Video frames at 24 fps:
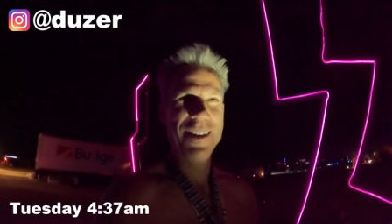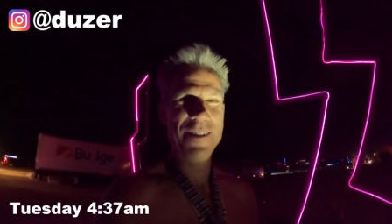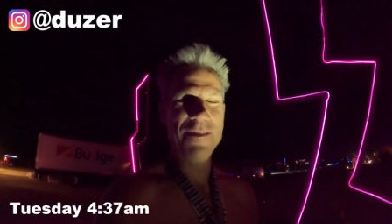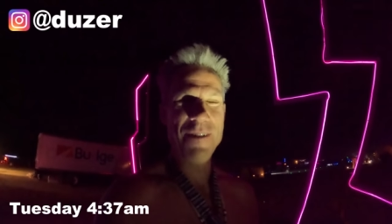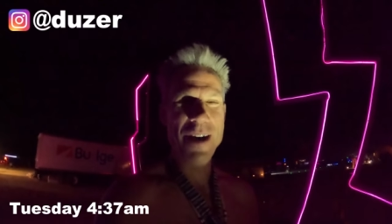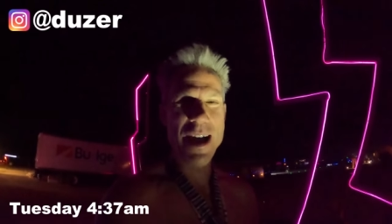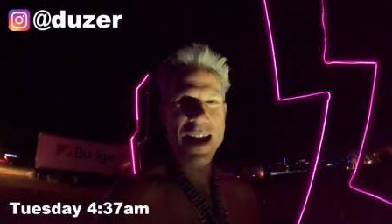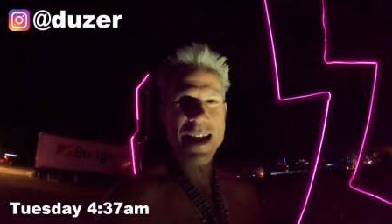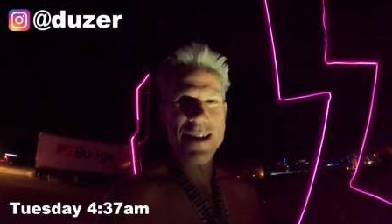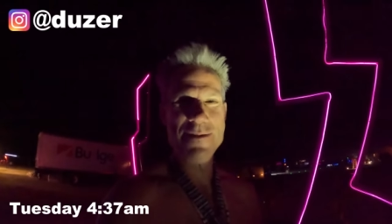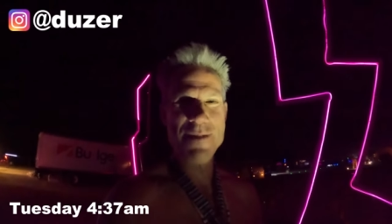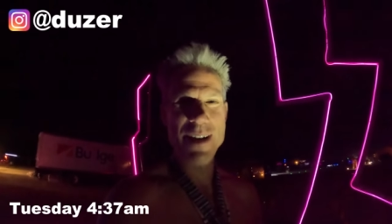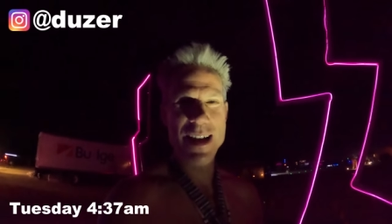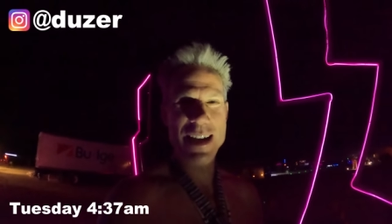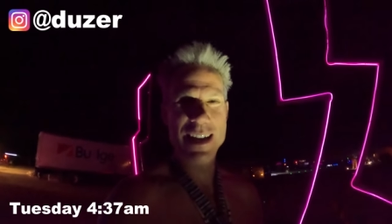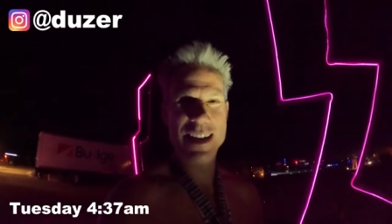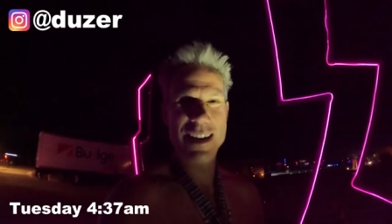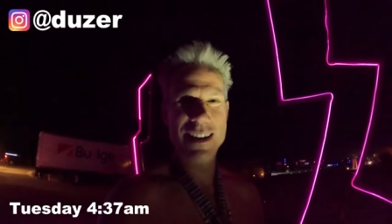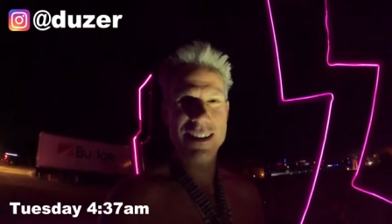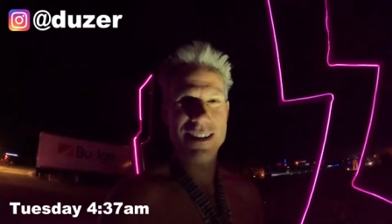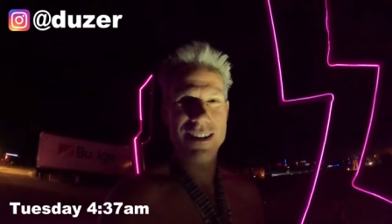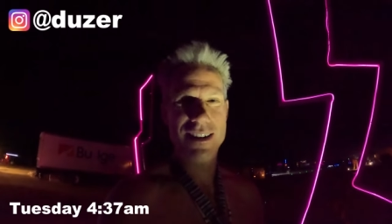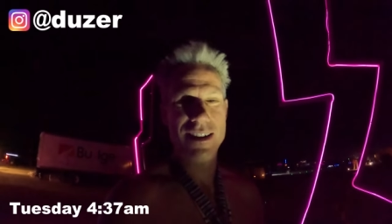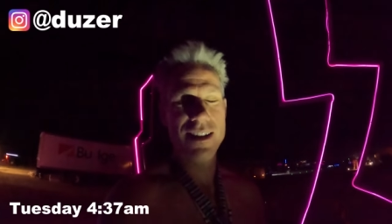Why am I
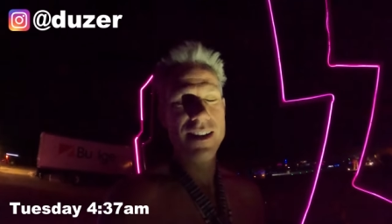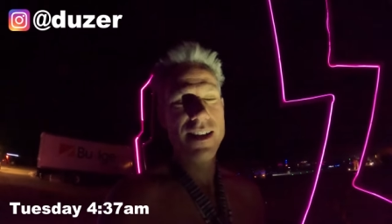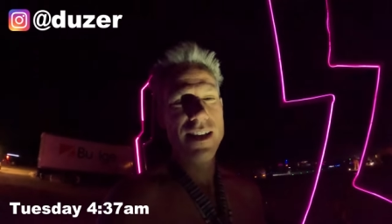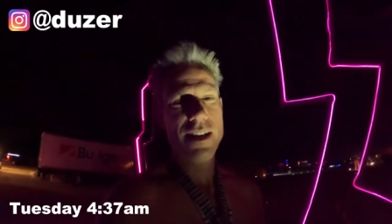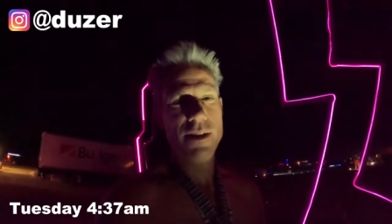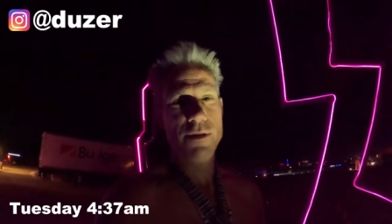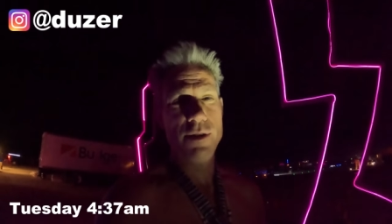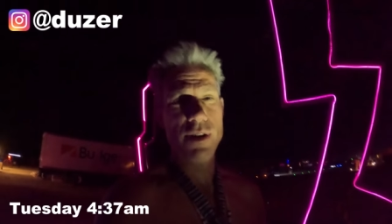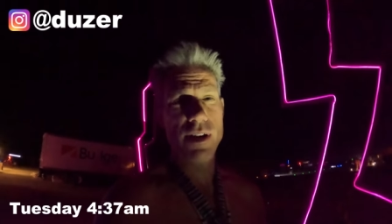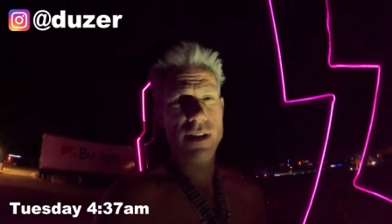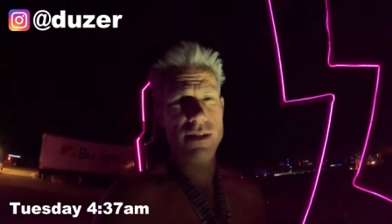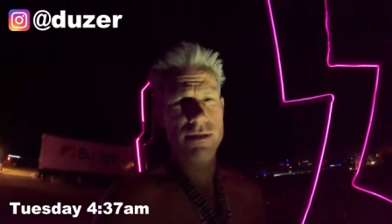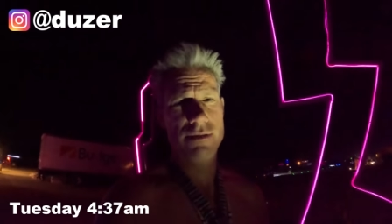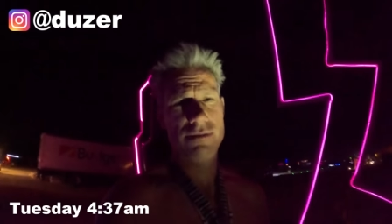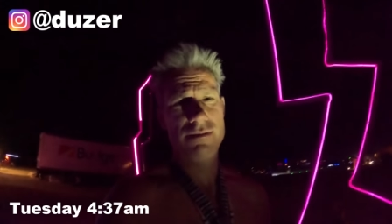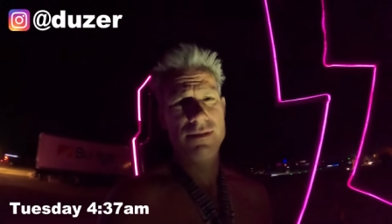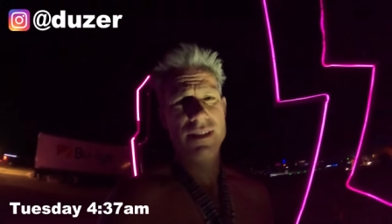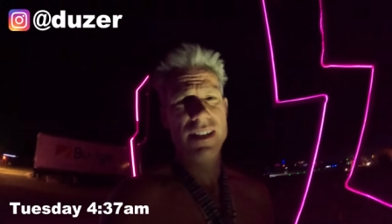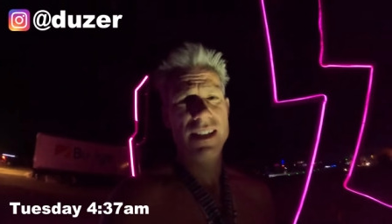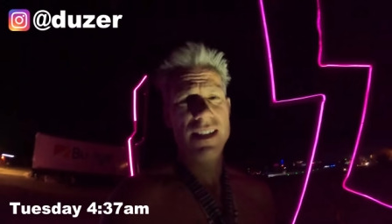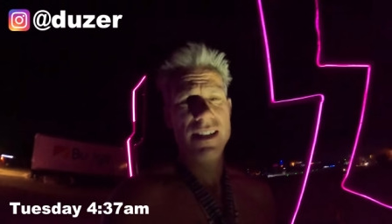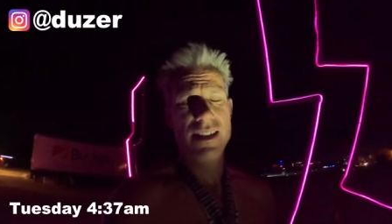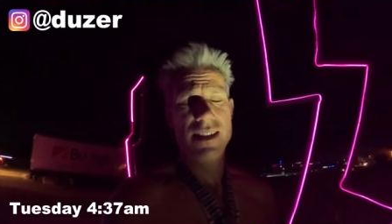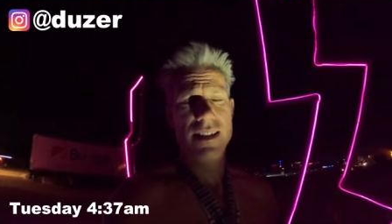here? Well,
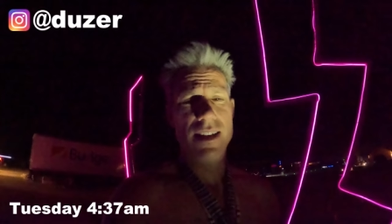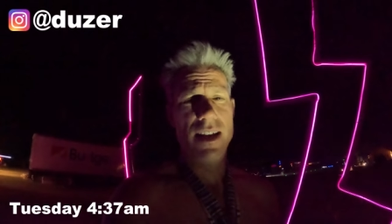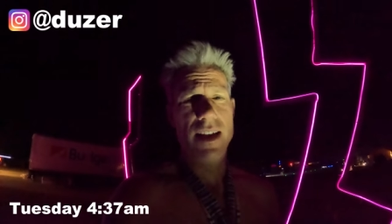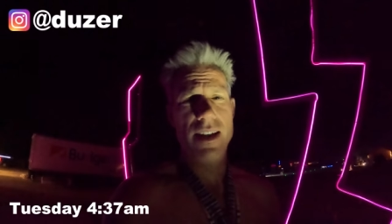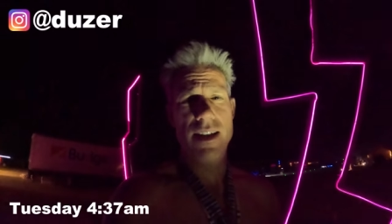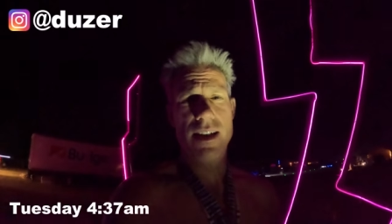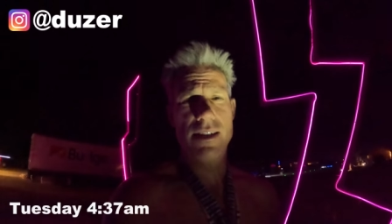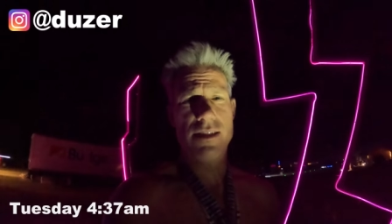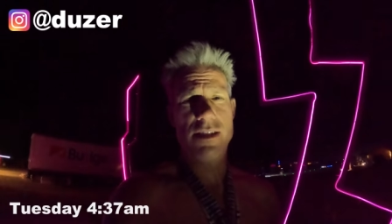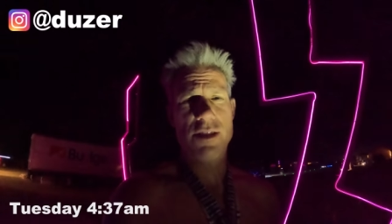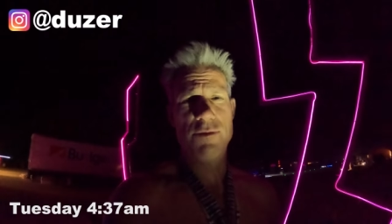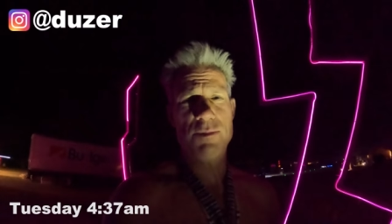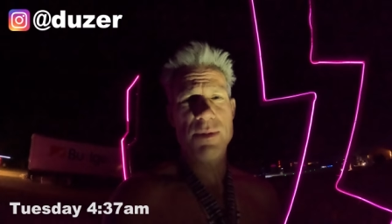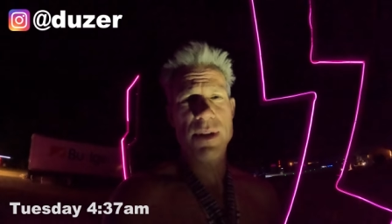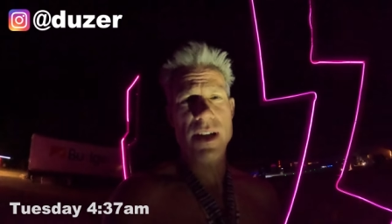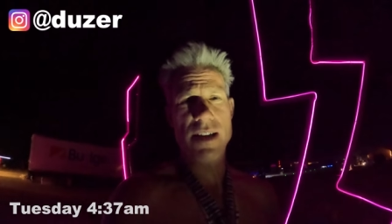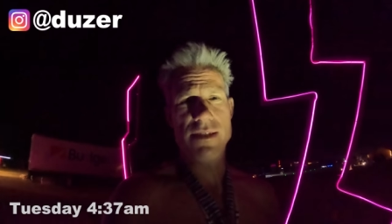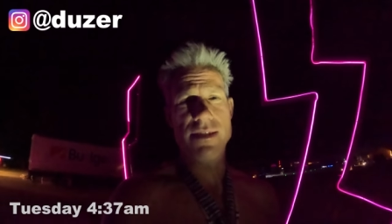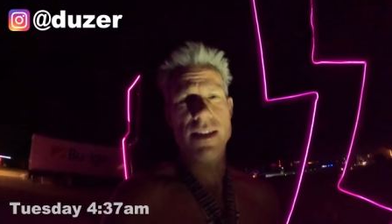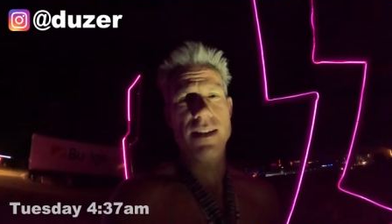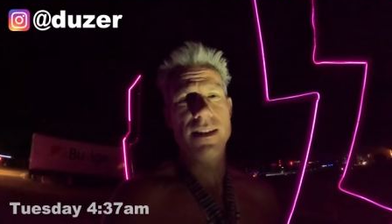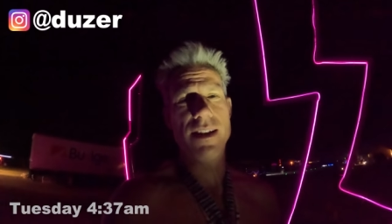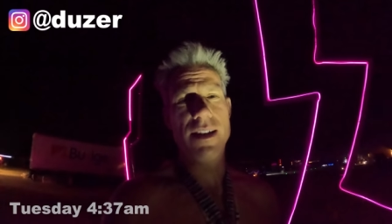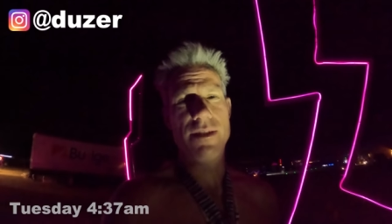I guess it's
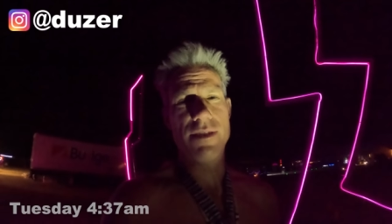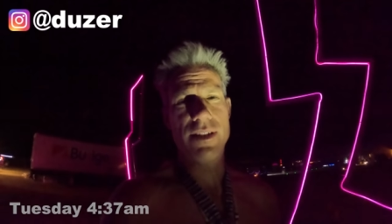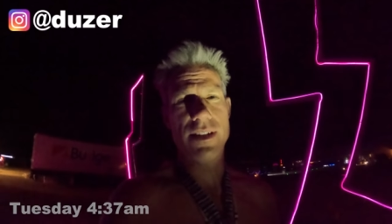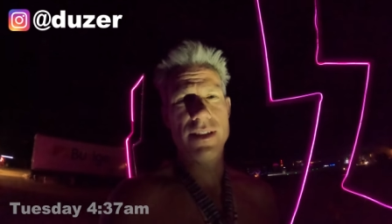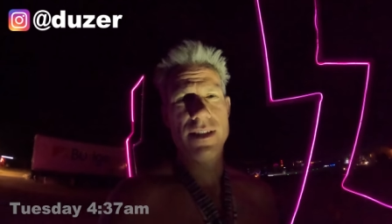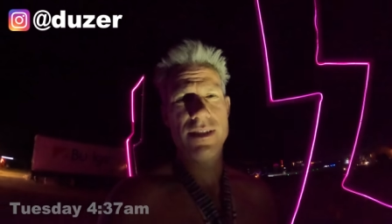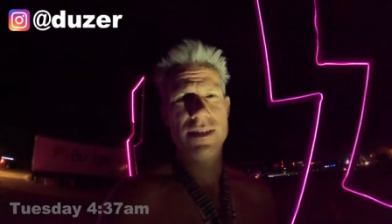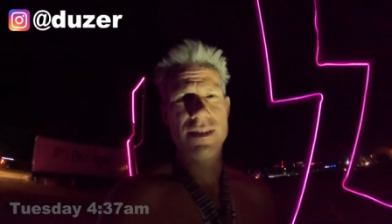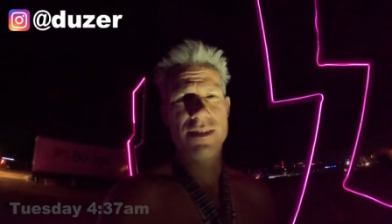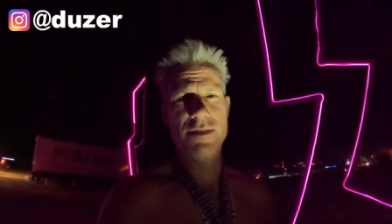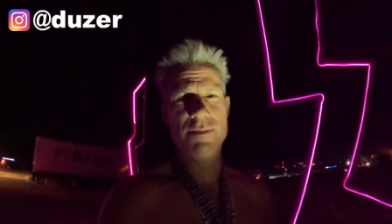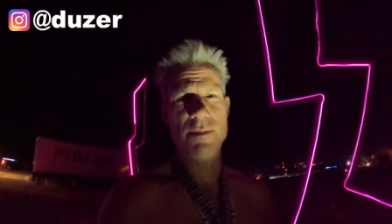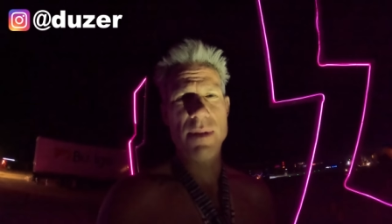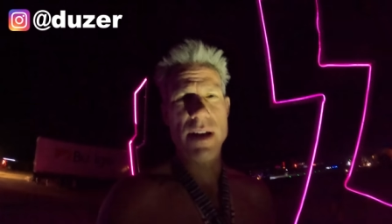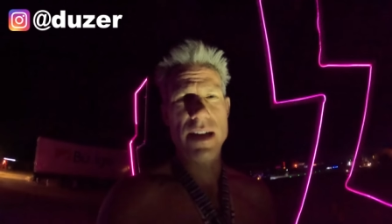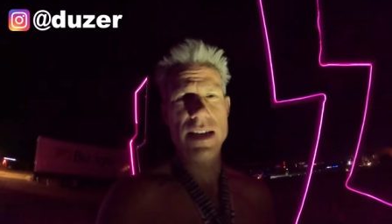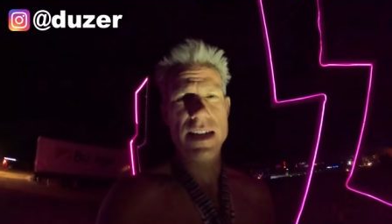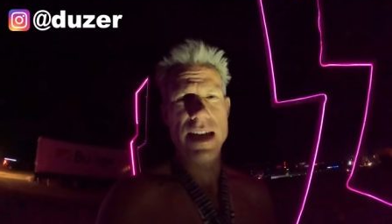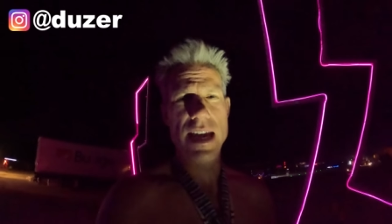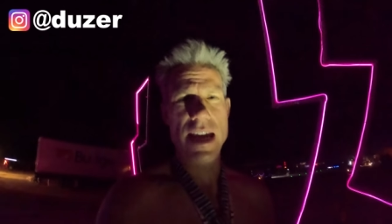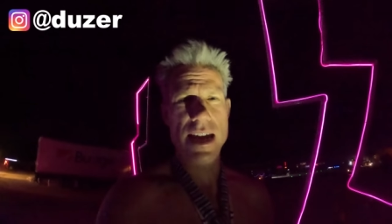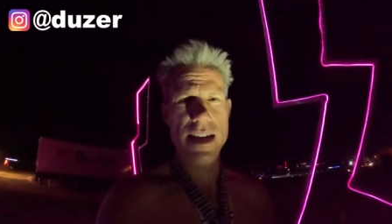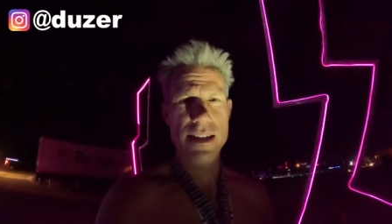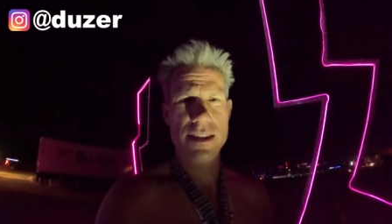because I love it. This is
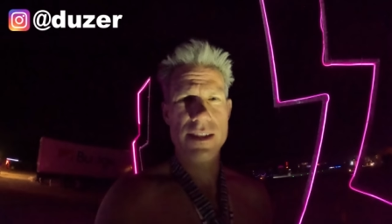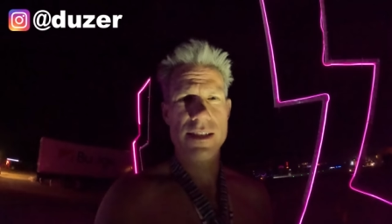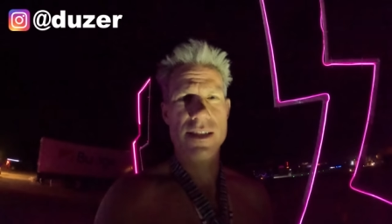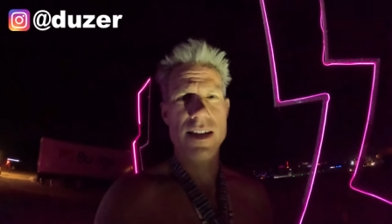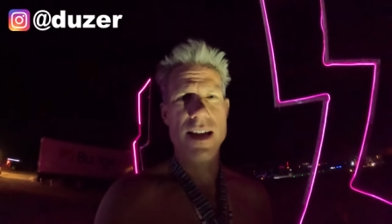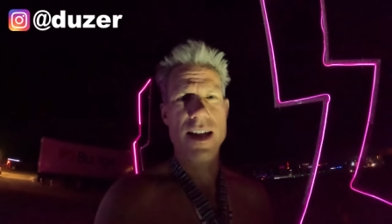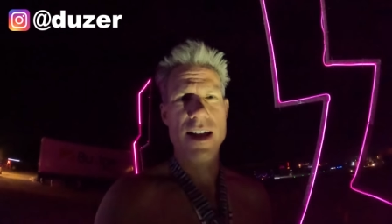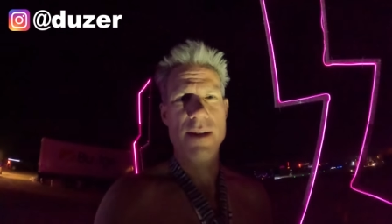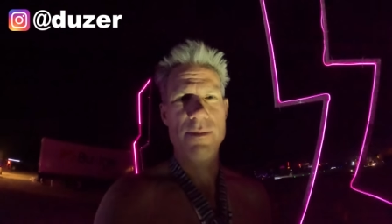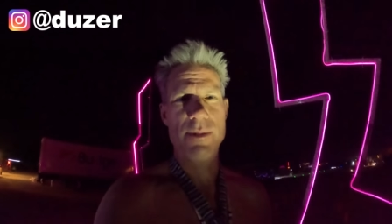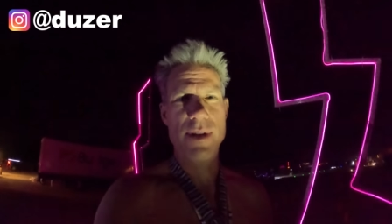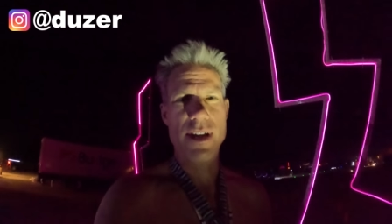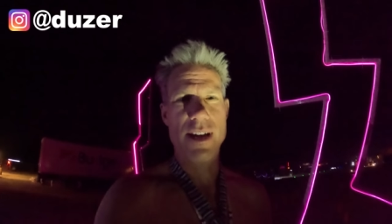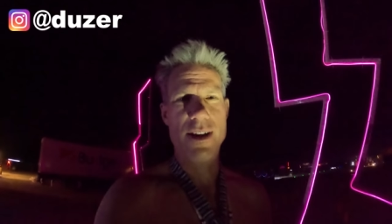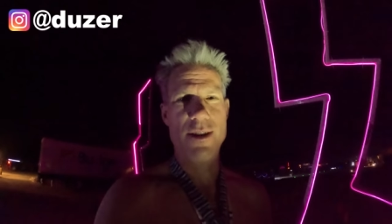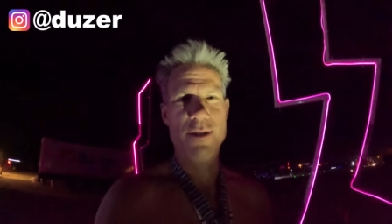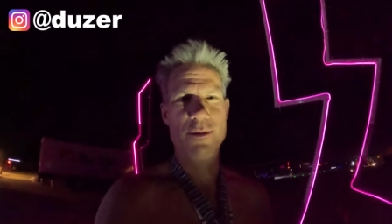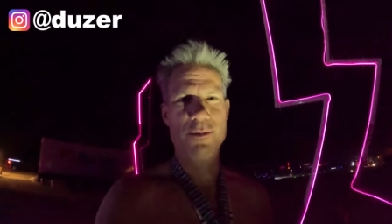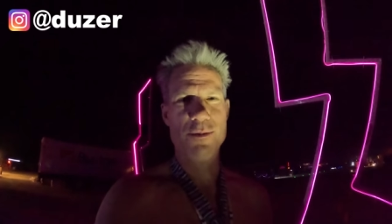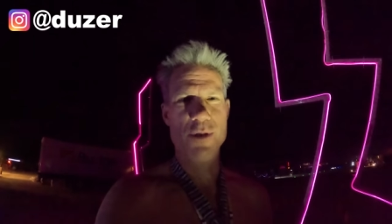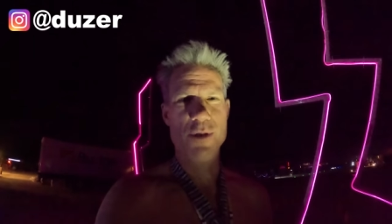my eighth time now